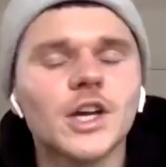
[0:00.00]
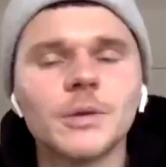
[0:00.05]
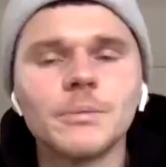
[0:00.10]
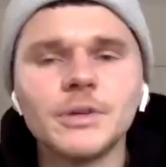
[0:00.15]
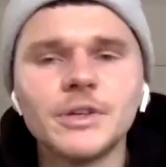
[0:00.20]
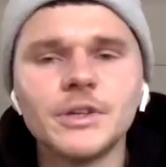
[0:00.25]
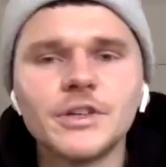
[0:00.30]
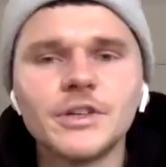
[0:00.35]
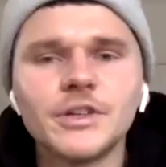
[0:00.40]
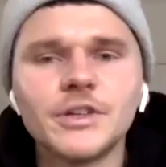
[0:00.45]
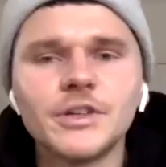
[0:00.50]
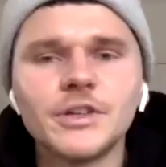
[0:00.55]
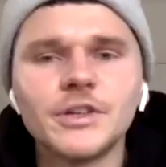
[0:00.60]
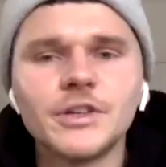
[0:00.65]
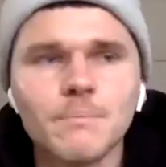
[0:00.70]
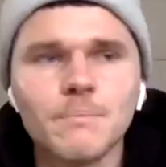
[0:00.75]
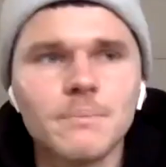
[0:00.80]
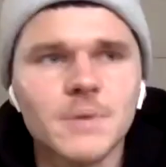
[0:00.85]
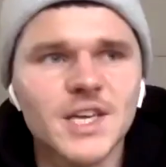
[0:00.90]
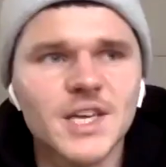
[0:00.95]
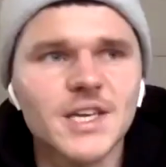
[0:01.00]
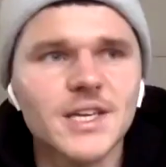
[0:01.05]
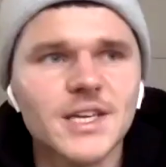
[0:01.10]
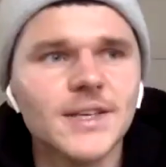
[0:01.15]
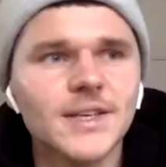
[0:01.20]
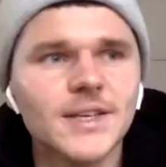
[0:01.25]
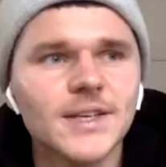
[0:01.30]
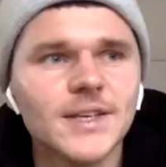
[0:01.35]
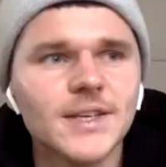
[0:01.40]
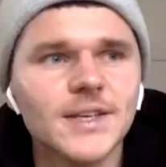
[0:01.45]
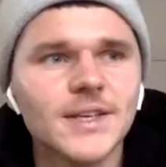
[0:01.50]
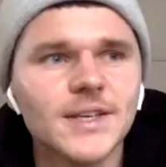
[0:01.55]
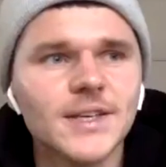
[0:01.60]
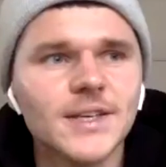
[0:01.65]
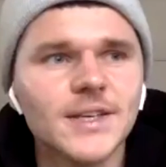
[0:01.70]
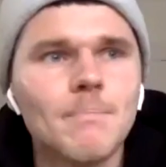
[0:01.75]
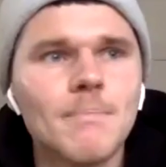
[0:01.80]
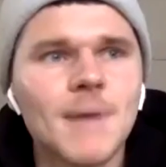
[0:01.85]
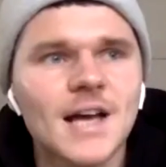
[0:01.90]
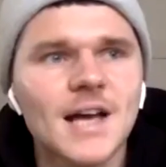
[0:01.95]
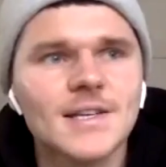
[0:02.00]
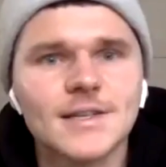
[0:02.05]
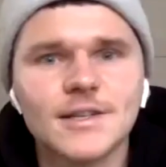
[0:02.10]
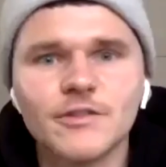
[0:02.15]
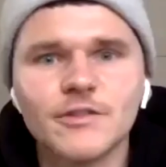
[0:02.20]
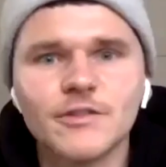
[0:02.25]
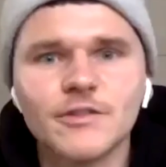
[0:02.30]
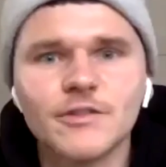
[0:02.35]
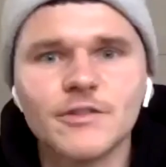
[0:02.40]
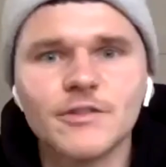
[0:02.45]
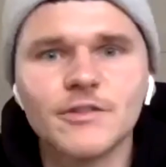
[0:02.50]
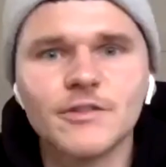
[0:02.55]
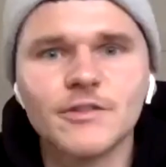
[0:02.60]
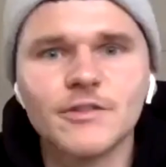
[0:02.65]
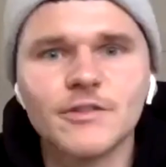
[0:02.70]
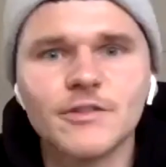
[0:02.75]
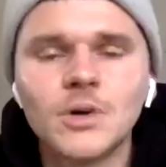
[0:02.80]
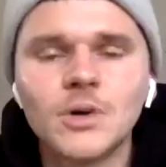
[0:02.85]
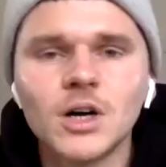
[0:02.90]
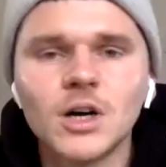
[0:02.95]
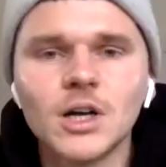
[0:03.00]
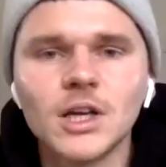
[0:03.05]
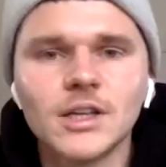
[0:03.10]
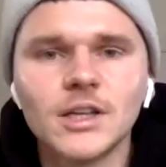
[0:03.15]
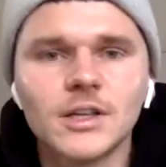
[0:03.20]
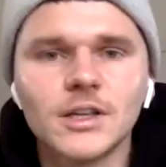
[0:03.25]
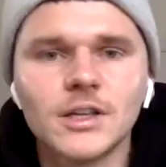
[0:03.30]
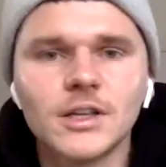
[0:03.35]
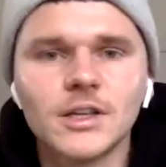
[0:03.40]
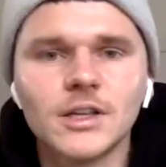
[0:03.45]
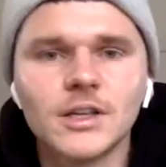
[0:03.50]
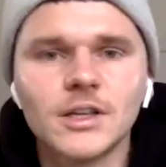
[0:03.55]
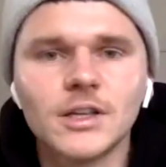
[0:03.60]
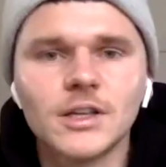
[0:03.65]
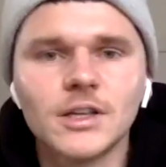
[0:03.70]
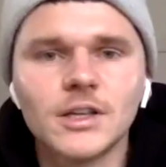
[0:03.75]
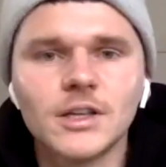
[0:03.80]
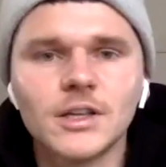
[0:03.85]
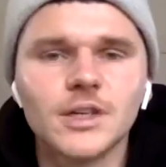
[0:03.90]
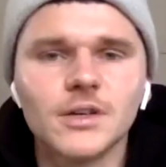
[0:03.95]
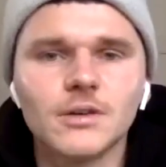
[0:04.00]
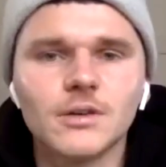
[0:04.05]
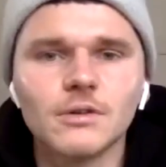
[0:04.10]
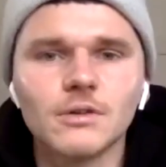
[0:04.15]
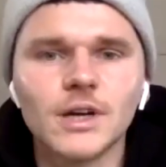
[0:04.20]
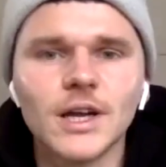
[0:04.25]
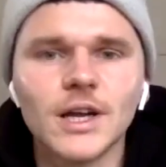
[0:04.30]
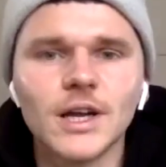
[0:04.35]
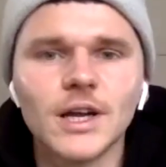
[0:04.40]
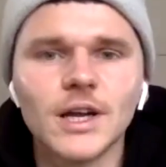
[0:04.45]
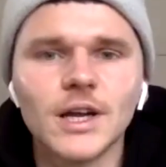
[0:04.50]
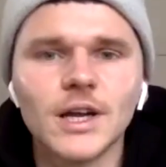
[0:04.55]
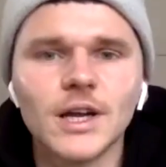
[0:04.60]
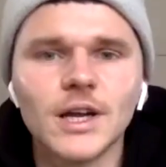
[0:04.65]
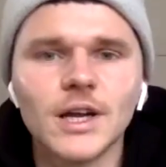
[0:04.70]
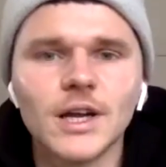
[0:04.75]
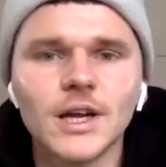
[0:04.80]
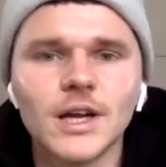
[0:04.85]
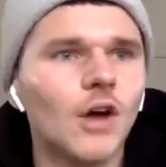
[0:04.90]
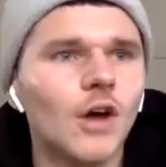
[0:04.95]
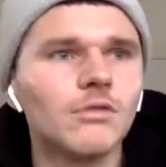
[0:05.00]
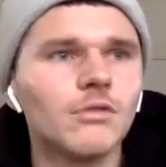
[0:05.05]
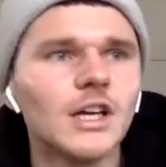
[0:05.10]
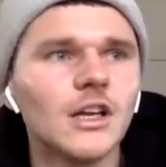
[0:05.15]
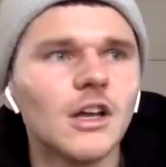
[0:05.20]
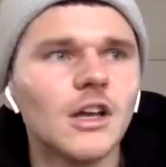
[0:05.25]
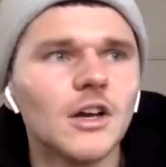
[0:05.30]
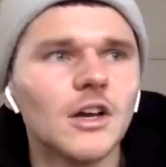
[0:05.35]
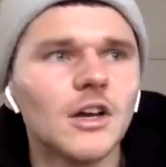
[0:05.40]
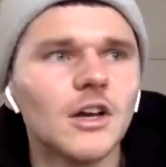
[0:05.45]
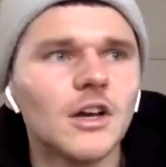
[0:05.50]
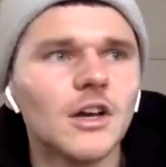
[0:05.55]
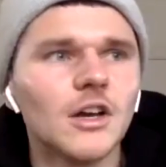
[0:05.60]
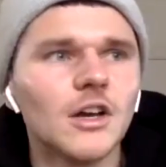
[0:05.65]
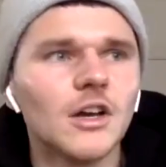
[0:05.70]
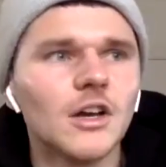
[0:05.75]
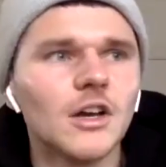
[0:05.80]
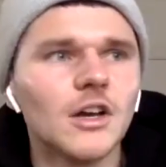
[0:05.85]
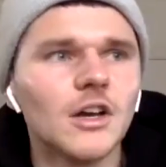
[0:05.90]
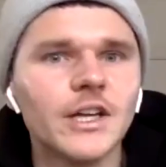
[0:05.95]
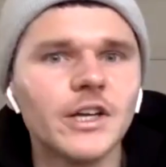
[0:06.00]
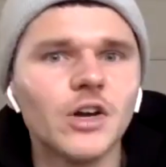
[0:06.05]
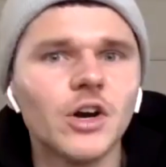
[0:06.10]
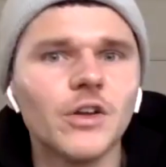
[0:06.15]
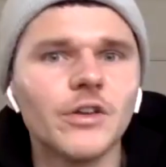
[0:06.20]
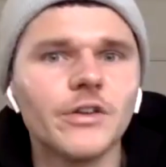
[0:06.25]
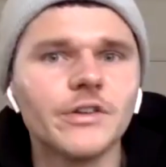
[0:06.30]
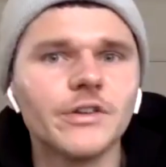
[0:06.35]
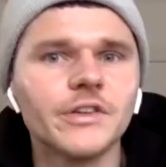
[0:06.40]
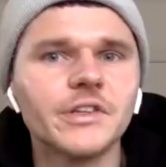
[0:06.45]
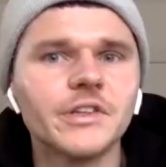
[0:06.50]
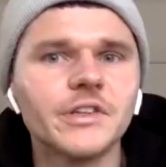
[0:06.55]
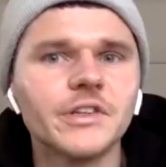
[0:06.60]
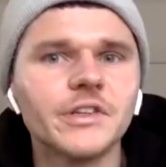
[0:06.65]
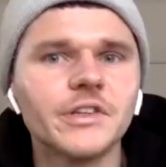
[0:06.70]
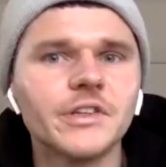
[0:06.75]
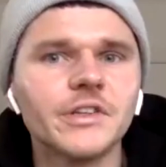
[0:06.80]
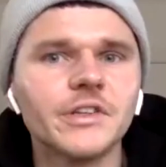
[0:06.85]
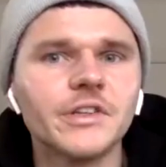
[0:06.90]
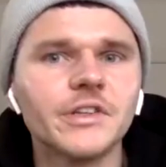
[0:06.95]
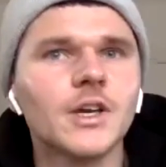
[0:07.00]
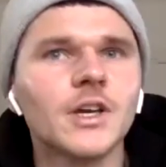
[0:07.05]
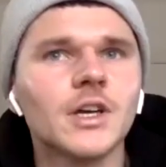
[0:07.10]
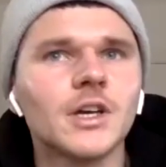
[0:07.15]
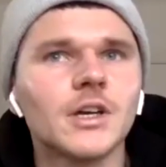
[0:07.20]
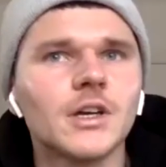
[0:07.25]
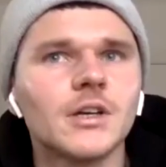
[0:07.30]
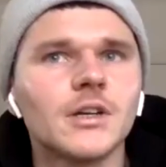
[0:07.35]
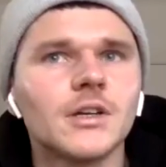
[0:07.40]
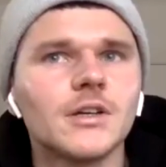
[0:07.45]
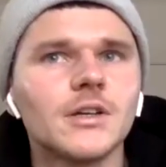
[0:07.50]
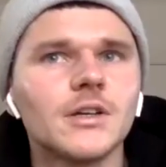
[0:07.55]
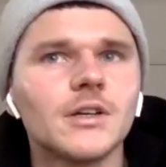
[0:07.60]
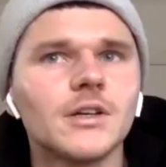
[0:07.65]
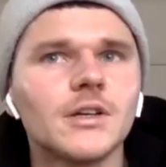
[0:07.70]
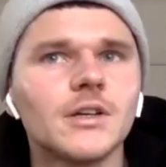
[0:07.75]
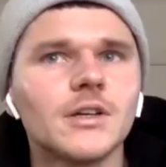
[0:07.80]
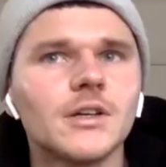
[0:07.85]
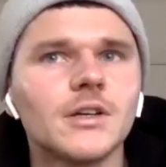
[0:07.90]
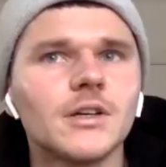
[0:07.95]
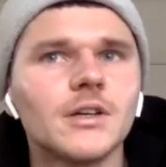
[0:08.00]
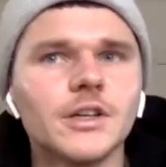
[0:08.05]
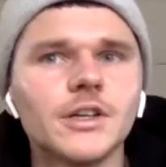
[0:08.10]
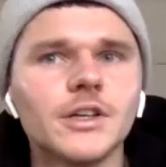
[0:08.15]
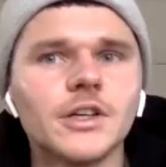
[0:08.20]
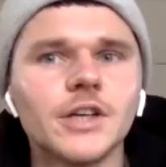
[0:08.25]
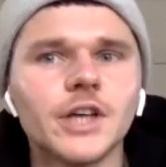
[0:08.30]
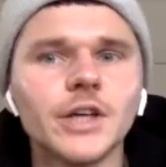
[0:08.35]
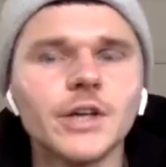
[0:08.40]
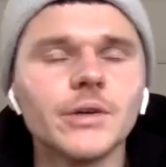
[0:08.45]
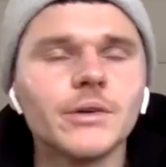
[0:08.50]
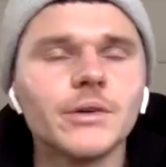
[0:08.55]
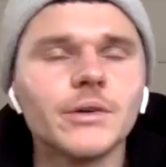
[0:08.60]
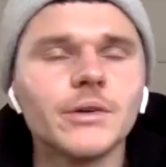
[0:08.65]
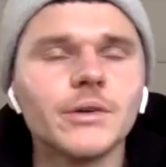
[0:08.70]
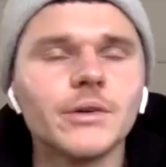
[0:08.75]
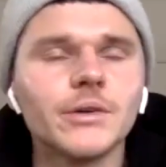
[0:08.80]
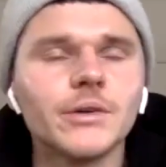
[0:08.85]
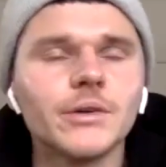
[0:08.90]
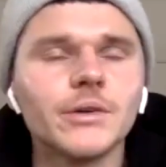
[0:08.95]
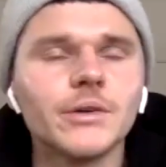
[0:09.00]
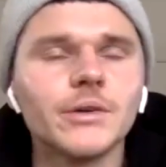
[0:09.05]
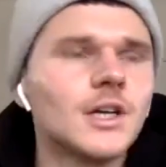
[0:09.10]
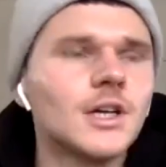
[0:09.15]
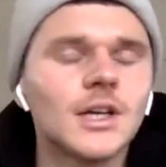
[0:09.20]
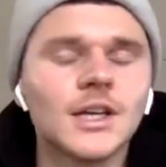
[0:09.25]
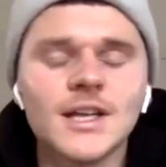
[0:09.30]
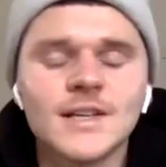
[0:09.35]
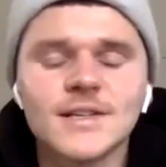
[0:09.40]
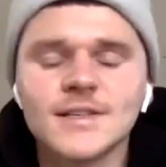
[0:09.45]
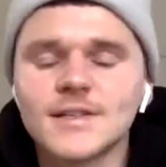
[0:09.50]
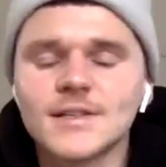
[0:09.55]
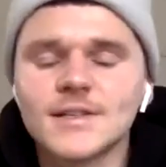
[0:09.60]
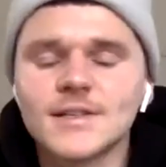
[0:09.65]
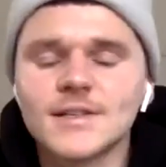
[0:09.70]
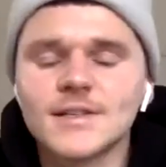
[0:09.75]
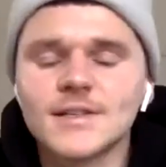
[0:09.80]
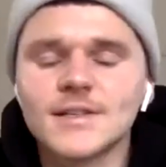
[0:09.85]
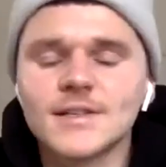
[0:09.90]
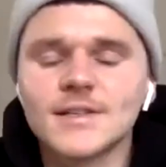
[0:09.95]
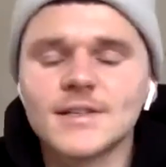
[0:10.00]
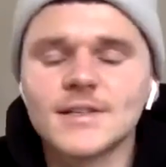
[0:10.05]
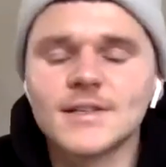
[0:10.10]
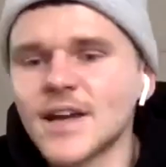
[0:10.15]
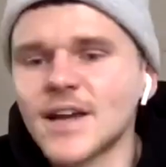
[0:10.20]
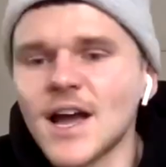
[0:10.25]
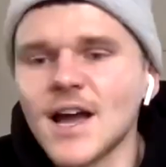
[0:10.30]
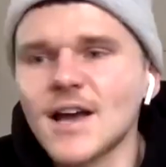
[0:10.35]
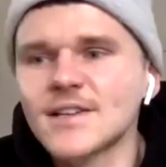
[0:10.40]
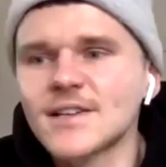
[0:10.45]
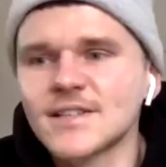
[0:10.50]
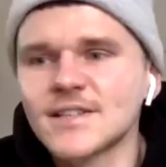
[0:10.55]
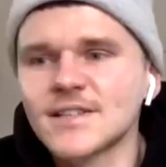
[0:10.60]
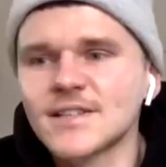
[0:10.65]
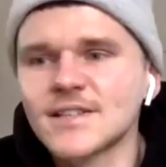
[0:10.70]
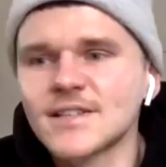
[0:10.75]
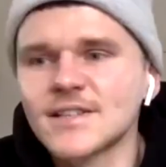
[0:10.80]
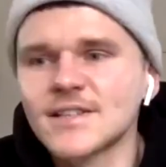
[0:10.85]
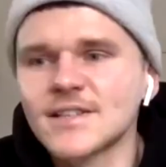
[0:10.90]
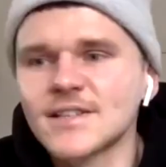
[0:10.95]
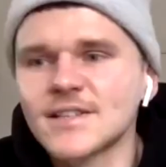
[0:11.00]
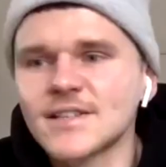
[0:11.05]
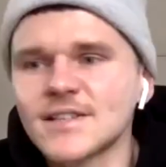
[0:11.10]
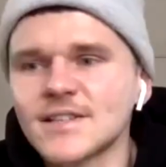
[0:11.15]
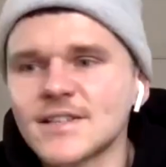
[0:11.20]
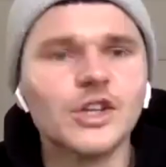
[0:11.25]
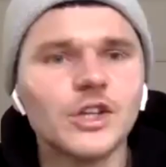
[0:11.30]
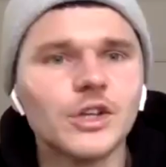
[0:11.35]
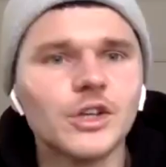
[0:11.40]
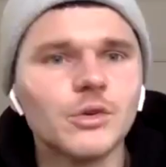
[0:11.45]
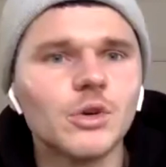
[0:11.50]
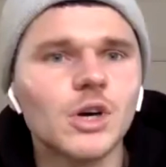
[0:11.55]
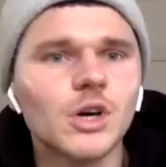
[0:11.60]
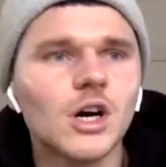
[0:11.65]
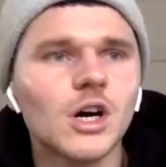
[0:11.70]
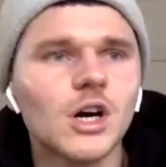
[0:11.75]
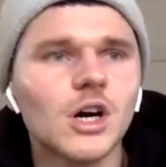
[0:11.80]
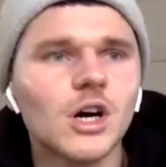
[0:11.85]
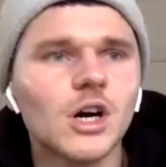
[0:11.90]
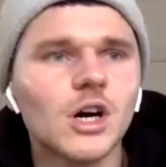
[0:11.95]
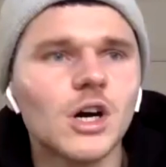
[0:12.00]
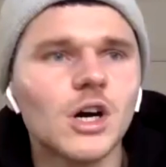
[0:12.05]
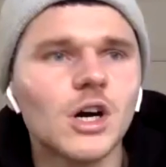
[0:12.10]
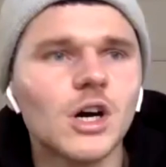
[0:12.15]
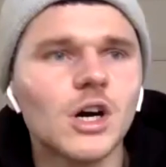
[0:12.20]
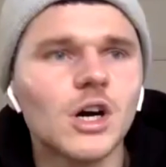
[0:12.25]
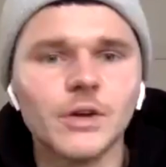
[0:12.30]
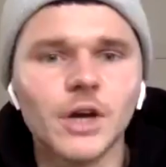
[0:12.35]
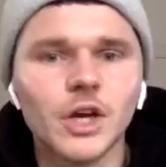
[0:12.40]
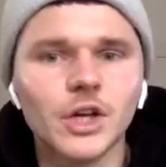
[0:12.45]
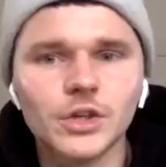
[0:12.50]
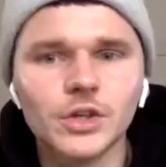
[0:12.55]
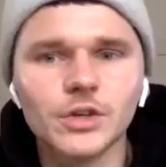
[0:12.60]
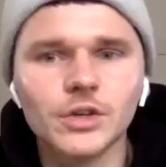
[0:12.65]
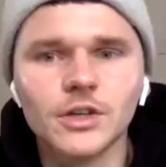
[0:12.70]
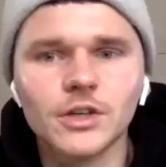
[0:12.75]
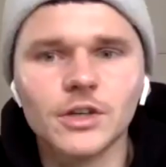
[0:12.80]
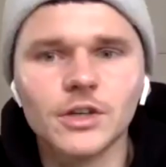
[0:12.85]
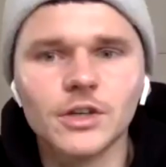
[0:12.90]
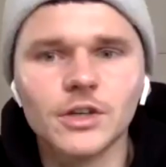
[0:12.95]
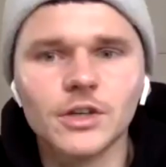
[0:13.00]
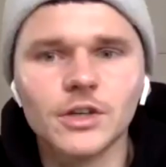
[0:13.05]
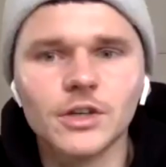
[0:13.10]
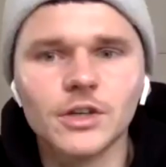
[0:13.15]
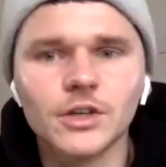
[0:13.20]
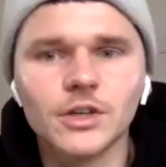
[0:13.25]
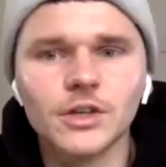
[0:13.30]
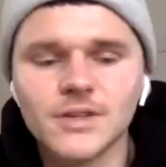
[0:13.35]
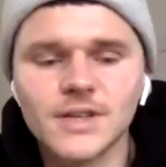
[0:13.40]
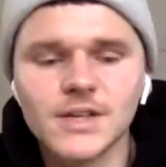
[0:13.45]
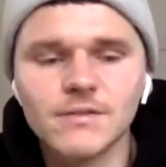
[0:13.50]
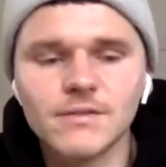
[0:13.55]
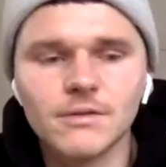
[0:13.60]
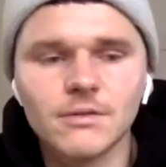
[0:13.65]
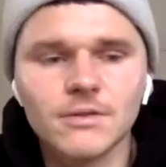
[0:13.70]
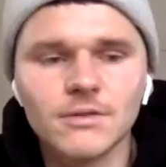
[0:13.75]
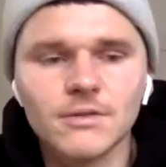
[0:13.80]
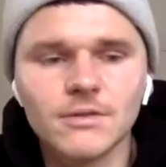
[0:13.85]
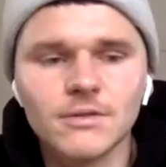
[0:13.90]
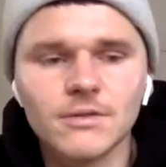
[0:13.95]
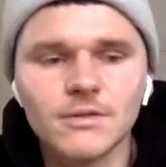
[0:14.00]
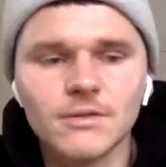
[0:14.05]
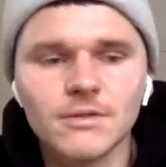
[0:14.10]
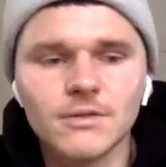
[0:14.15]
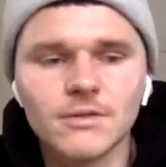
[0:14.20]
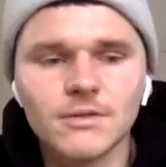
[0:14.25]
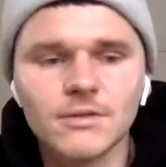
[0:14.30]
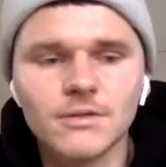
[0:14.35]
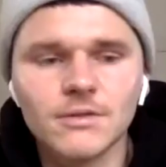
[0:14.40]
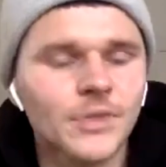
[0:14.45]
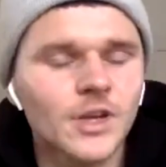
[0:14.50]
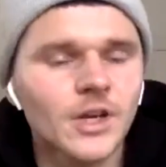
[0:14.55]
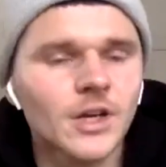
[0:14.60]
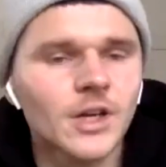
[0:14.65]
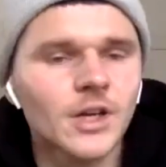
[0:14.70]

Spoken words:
community for me has been a massive part of my coaching career. I realized really early on that, you know, let's take as an absolute that you are, you know, a good coach and you can deliver results.